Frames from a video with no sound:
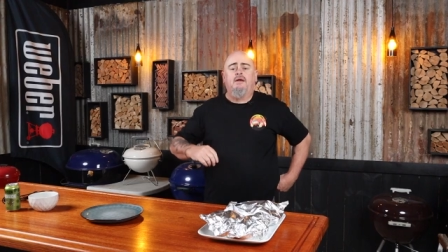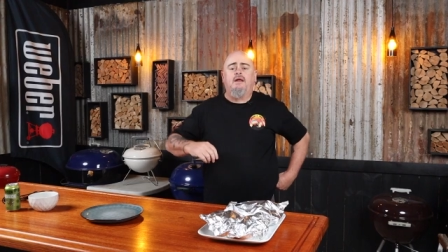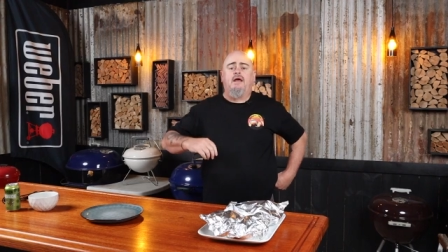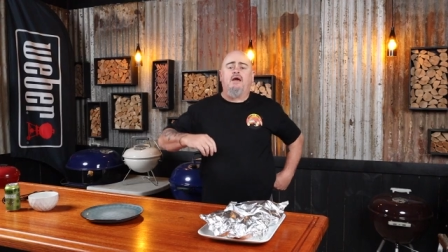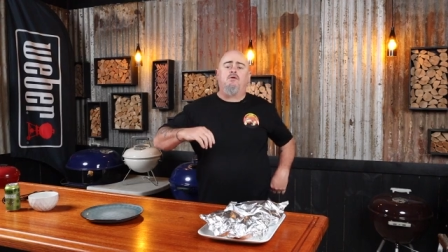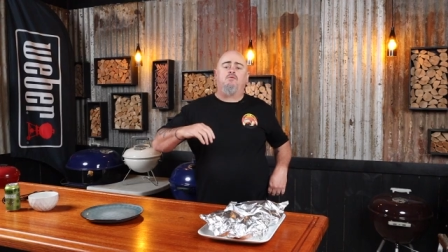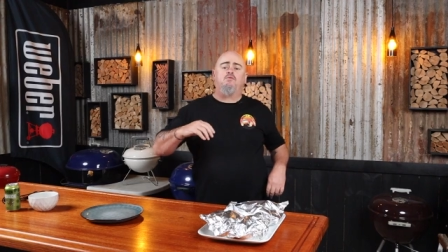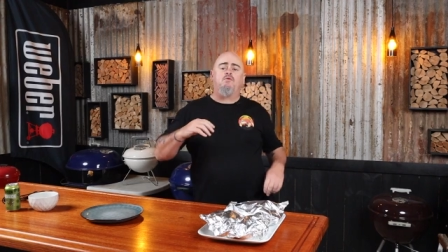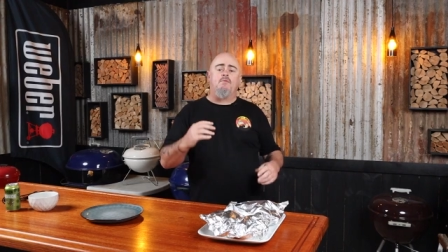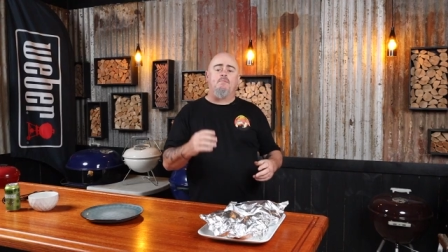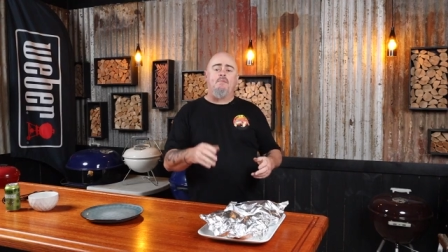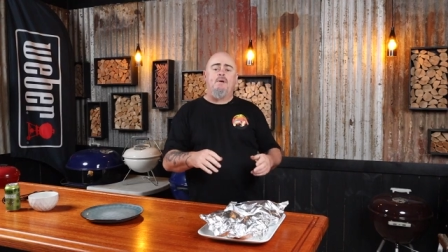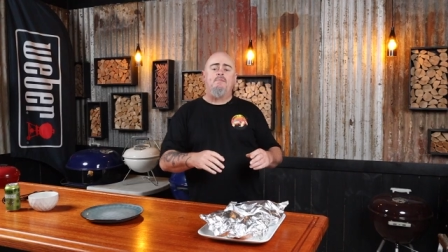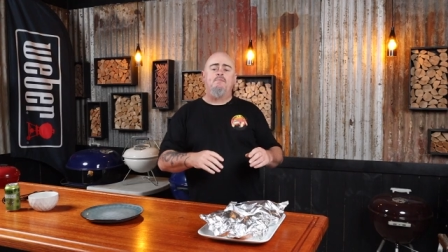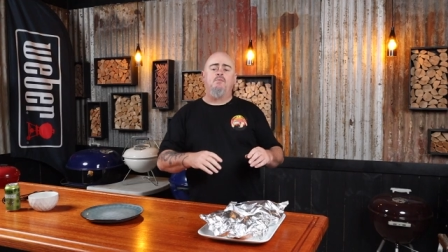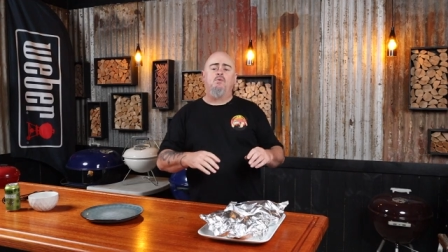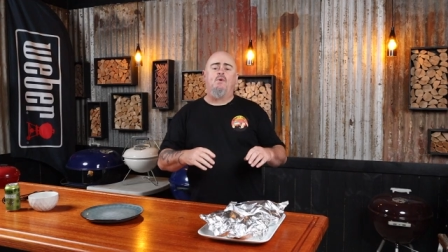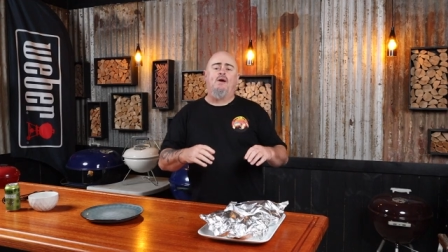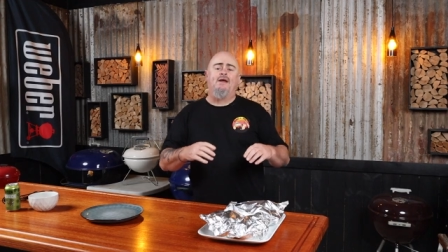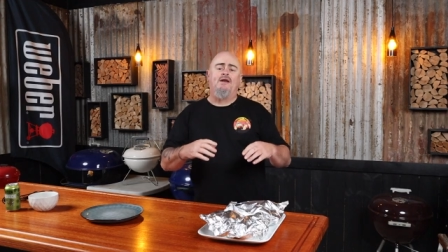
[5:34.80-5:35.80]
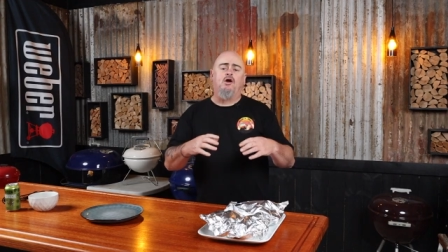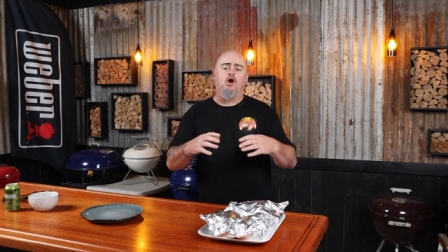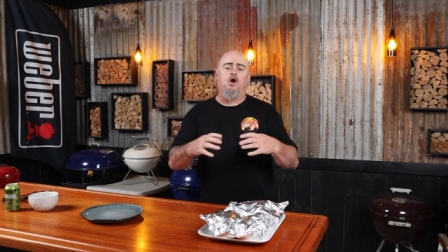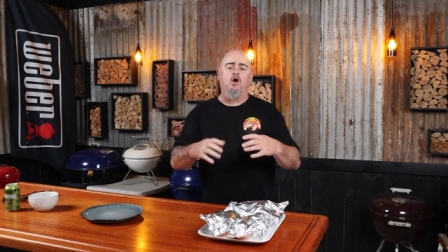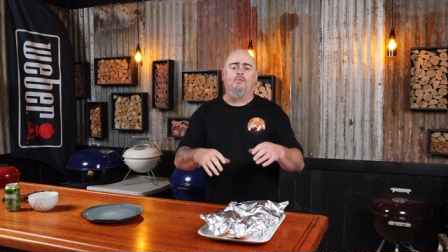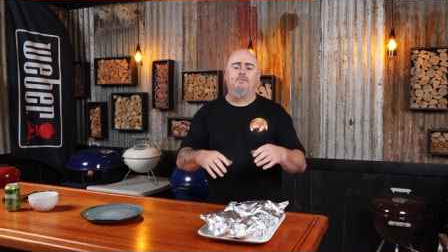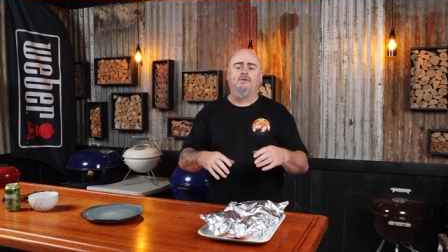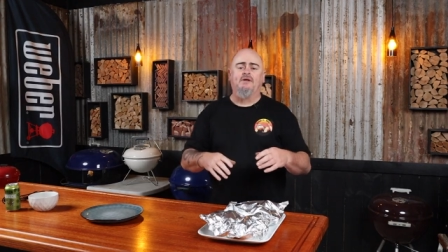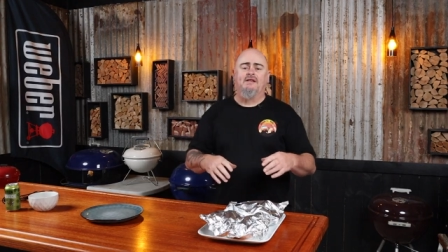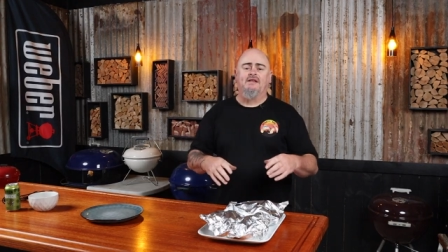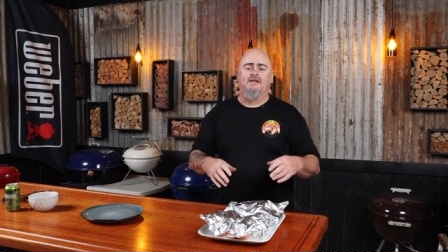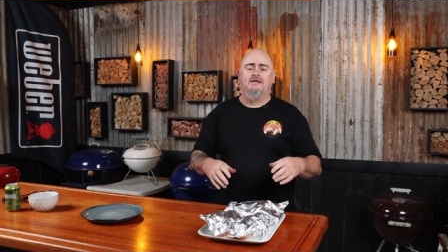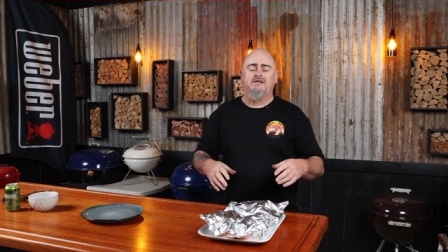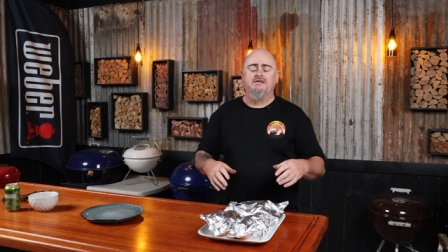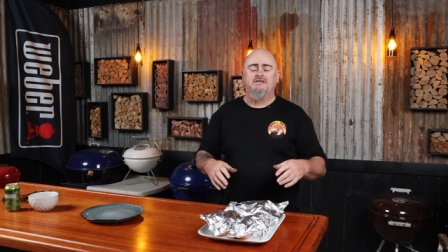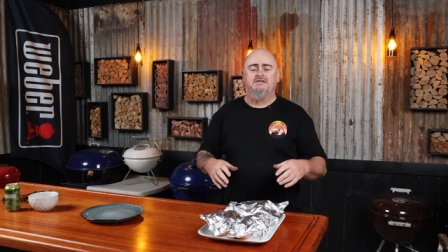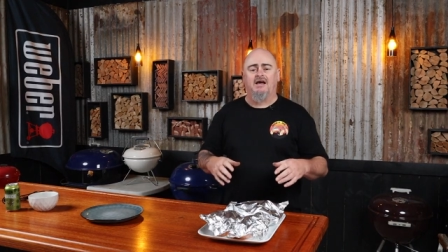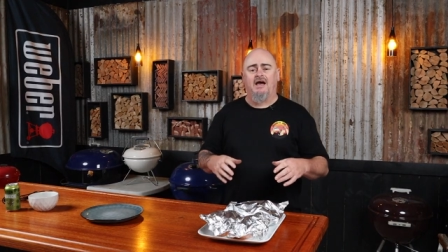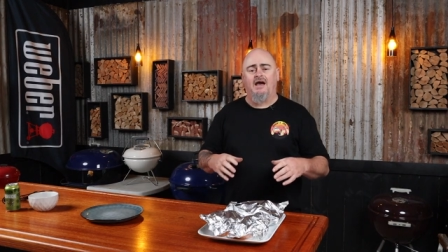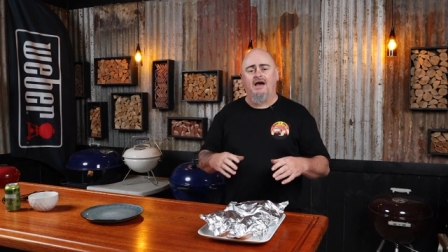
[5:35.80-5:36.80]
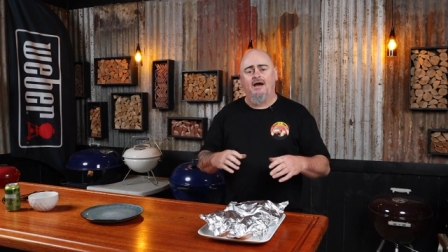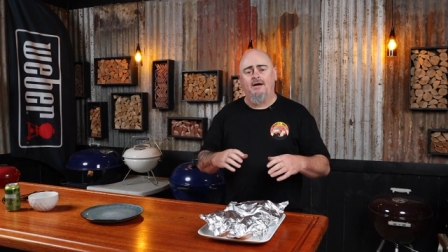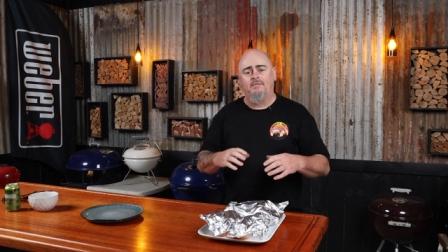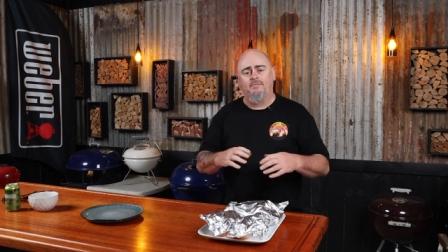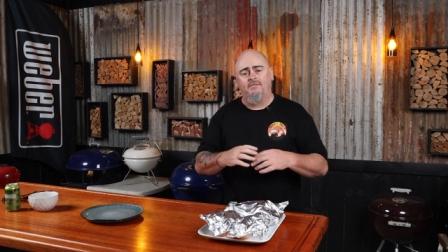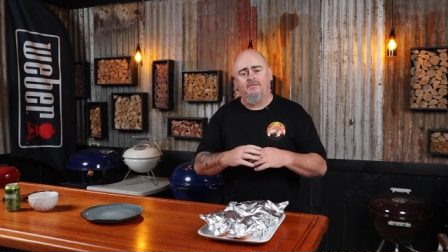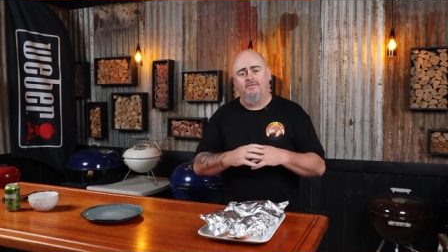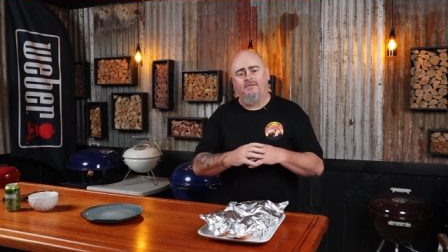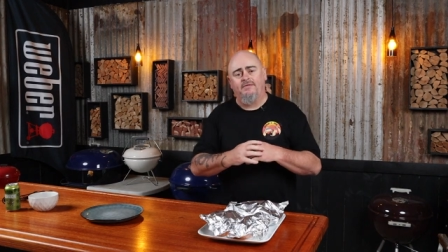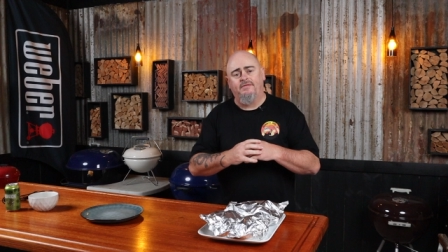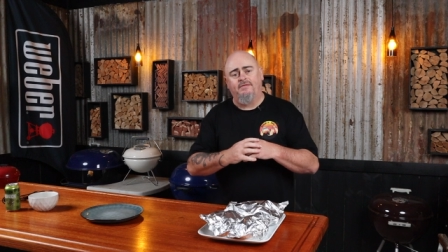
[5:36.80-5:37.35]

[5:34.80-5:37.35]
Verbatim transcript: Now remember, when opening these up,